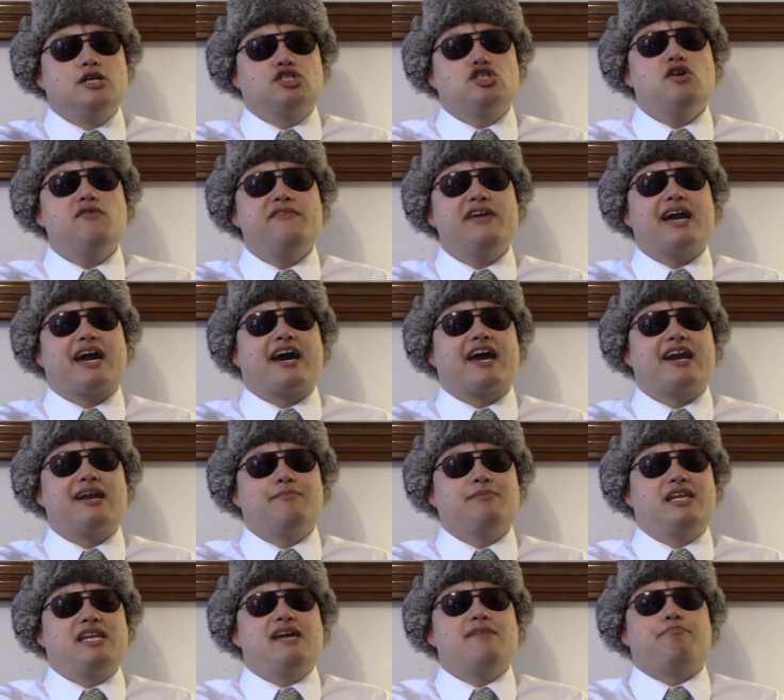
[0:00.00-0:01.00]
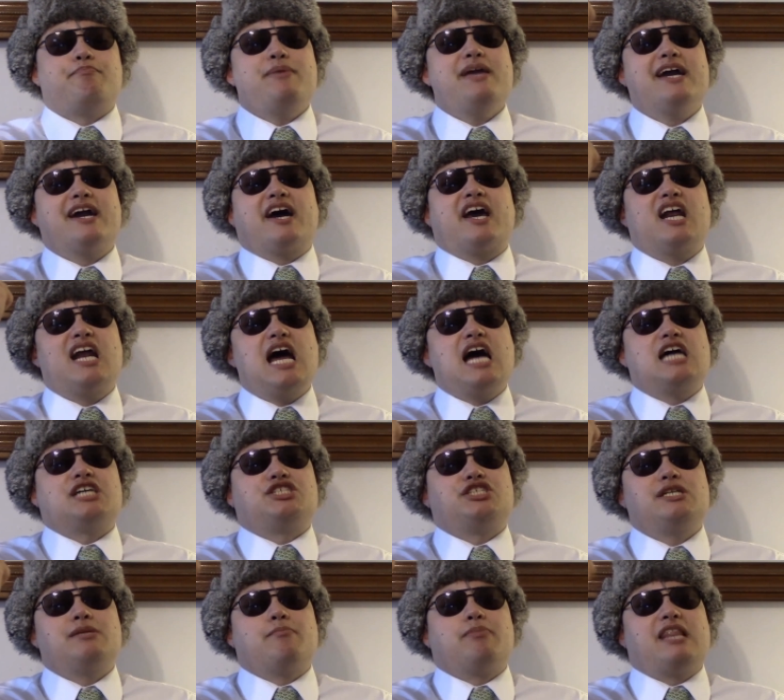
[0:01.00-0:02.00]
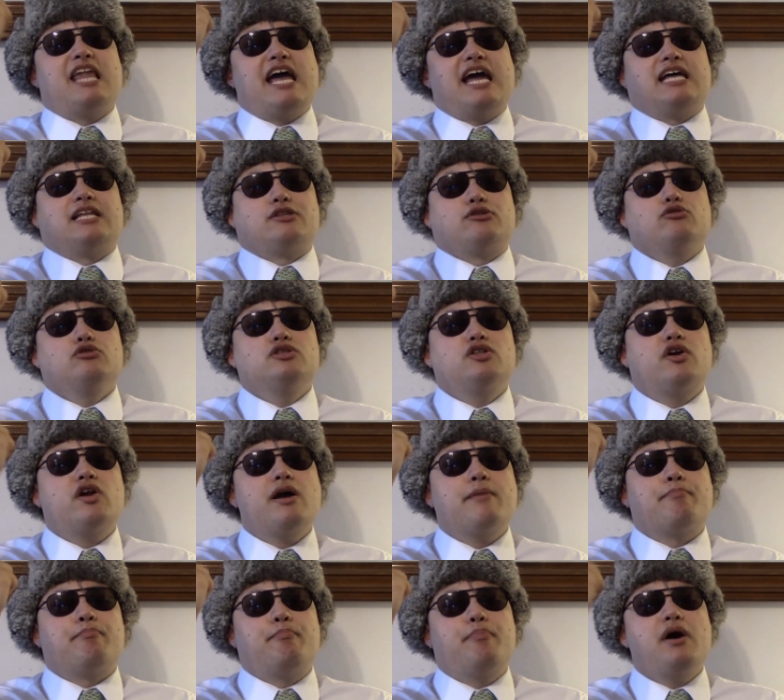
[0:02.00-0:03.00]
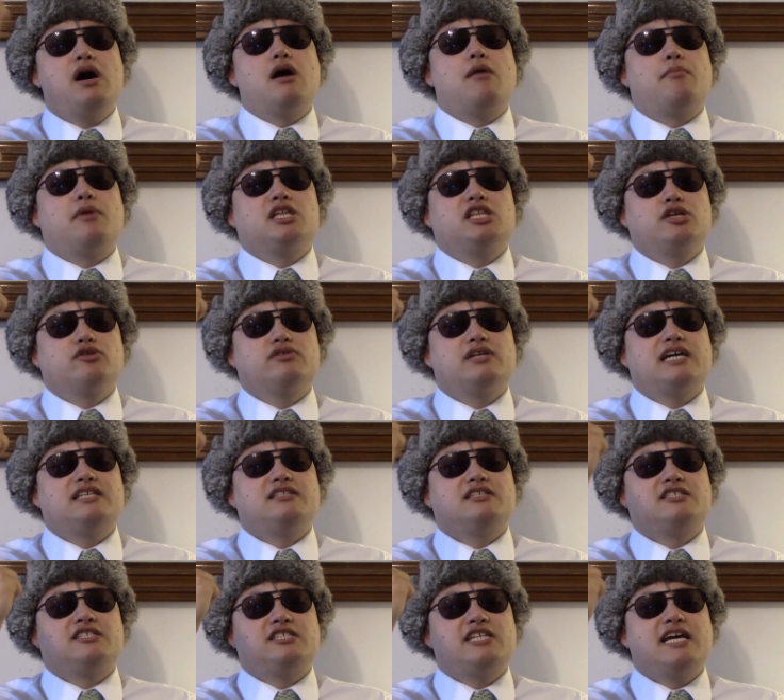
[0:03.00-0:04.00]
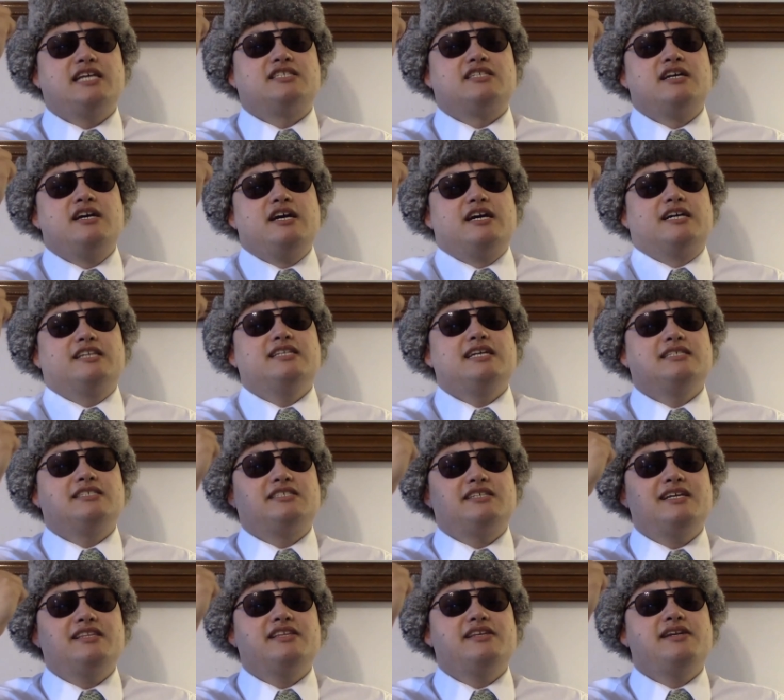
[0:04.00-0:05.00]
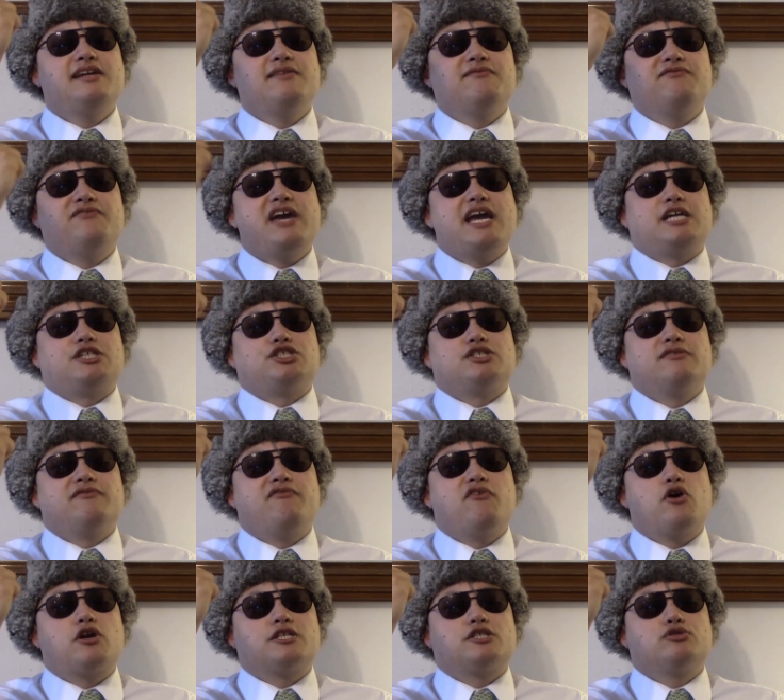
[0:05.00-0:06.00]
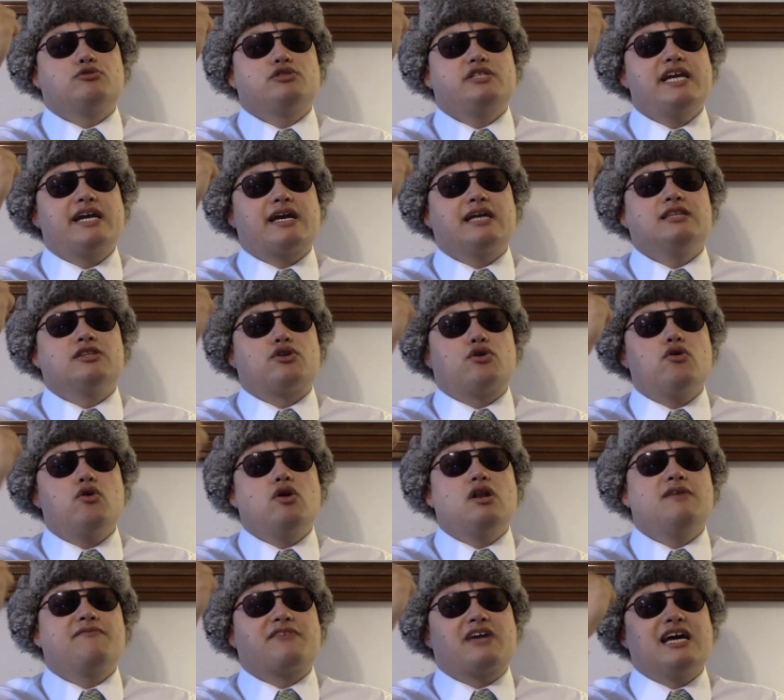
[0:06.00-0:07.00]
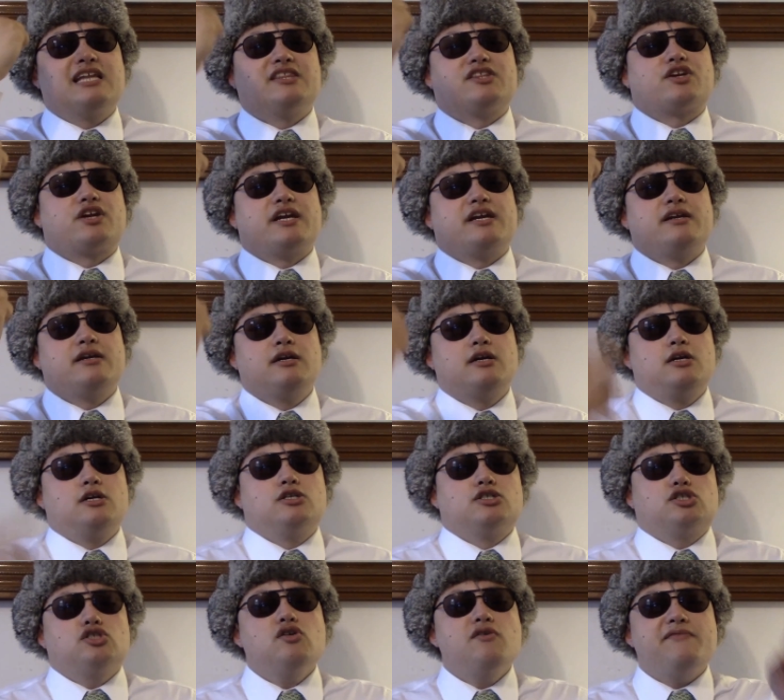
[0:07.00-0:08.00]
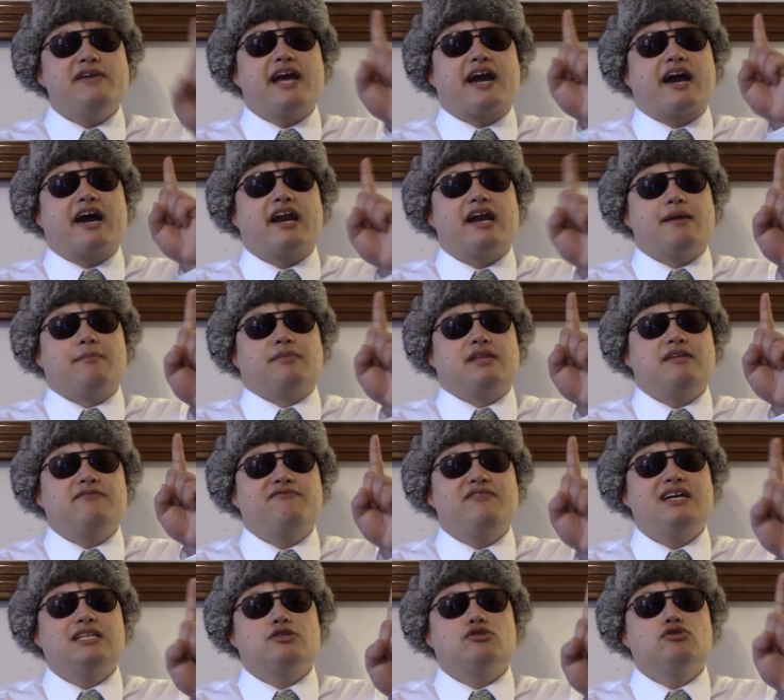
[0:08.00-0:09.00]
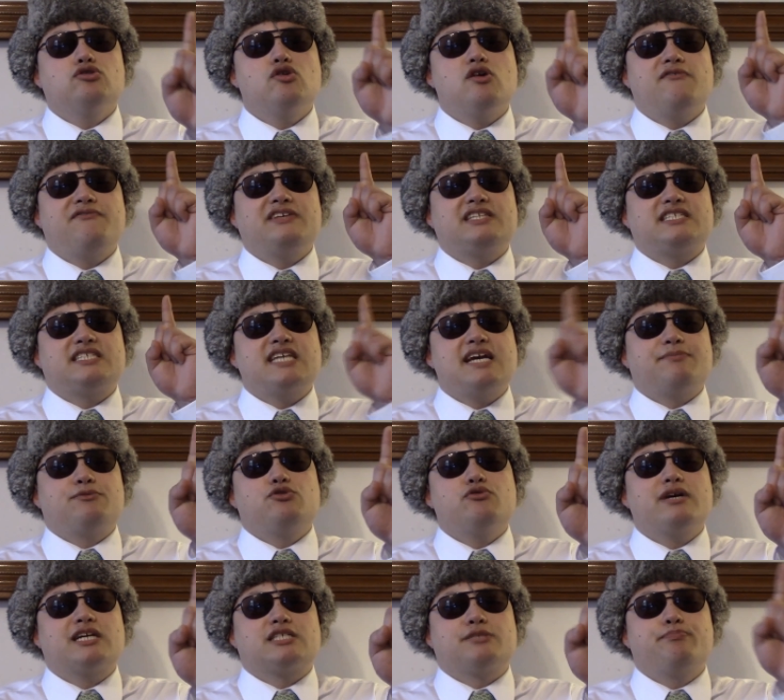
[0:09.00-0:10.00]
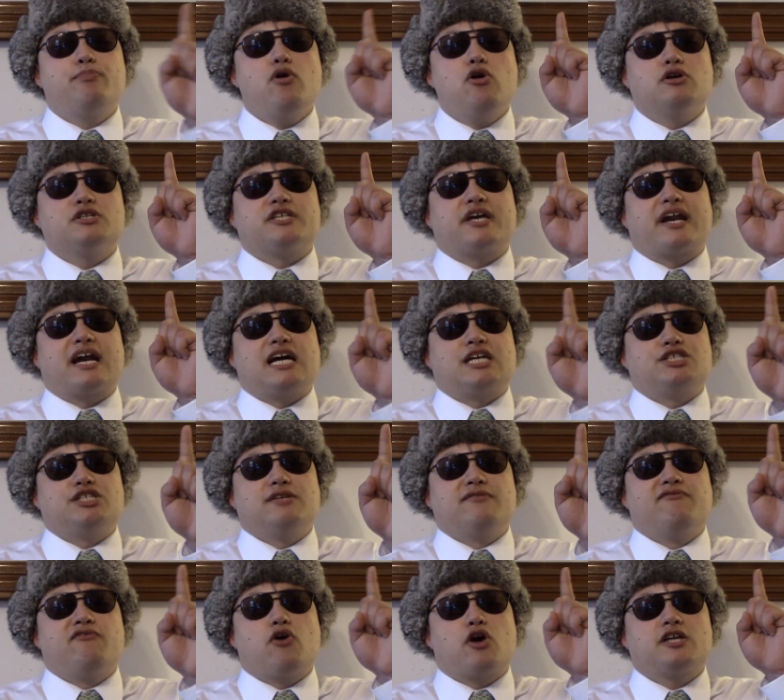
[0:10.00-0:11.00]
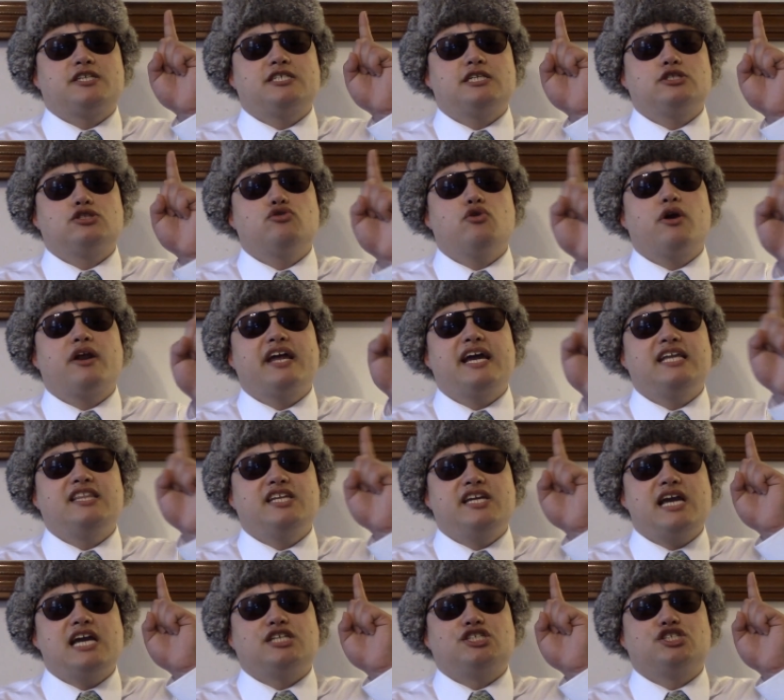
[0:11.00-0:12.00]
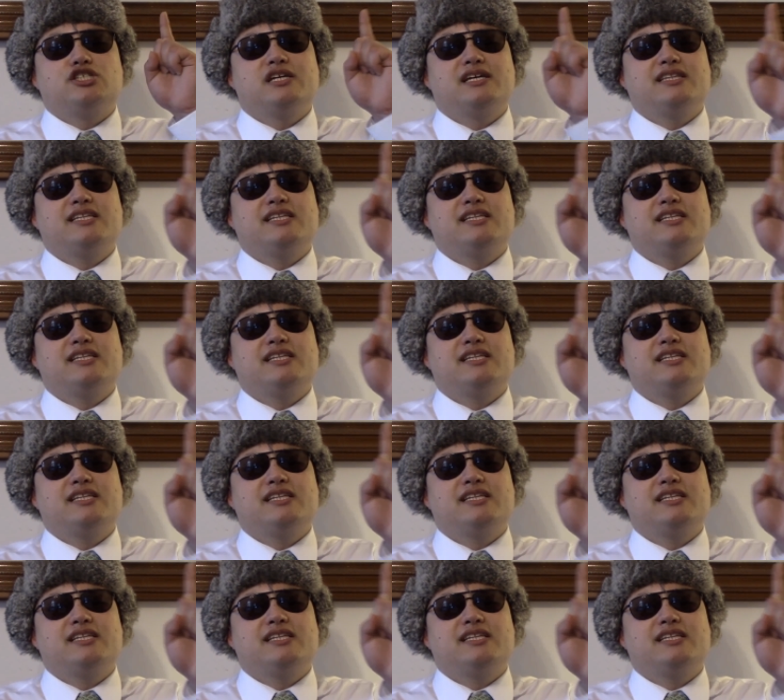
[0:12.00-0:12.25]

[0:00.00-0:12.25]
Soviet Kremlin a big Russian plan to drop bomb on United States and then send an invasion force to take control of country. Soviet Kremlin want to know if it's safe to expose Russian forces to radiation